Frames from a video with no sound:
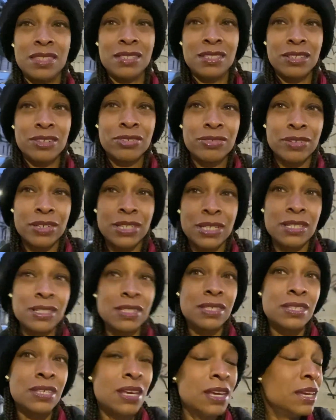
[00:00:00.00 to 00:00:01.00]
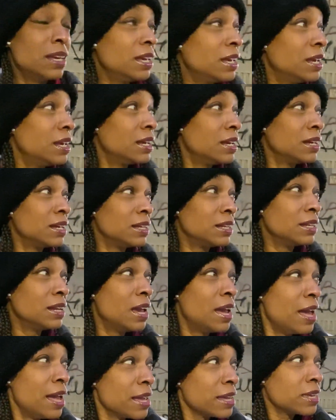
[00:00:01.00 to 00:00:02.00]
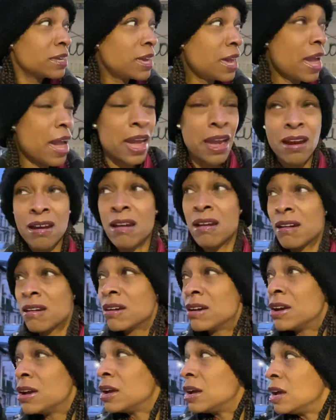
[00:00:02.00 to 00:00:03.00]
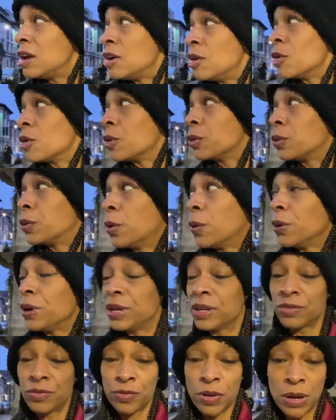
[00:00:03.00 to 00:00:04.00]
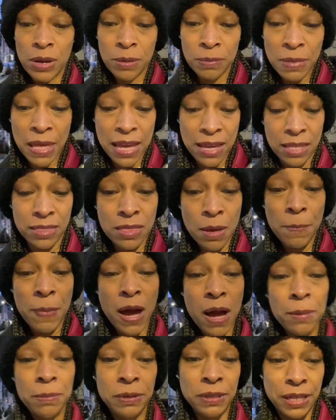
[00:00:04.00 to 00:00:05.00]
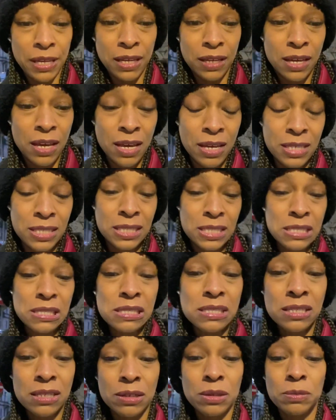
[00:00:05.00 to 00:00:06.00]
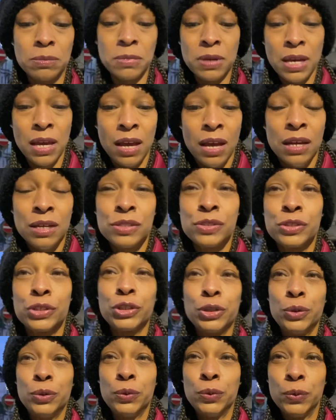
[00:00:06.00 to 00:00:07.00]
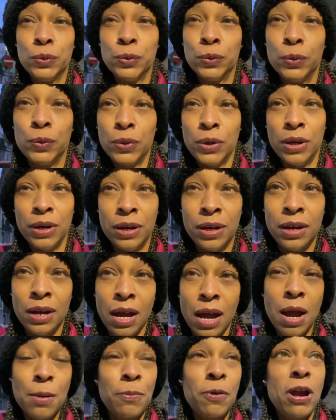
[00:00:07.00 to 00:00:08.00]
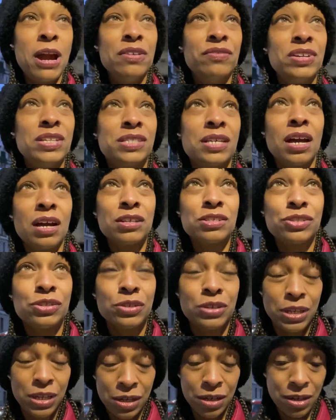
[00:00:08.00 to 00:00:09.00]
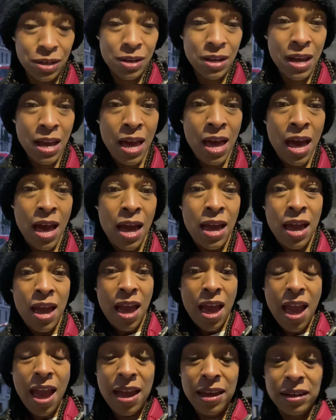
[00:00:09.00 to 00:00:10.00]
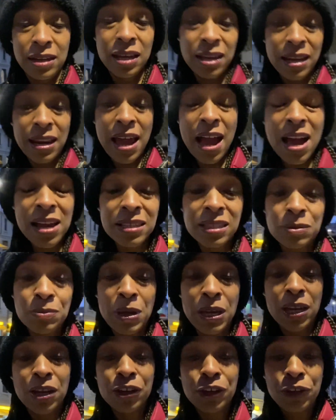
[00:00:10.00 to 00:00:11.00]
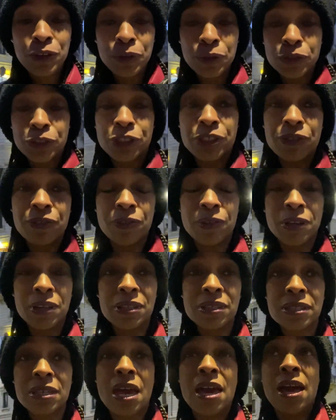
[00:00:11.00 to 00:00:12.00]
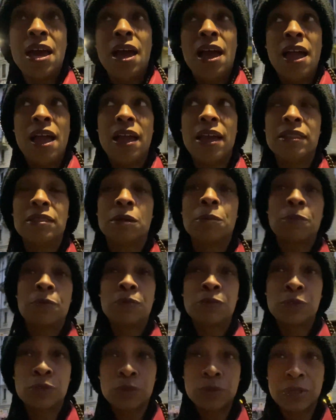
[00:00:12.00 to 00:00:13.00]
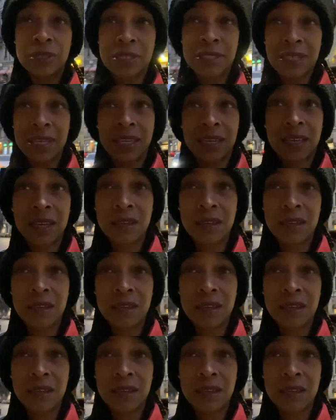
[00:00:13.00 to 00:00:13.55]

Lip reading: difference in care going from like the public system to a private doctor here. And it has made a huge difference. And the truth is, like,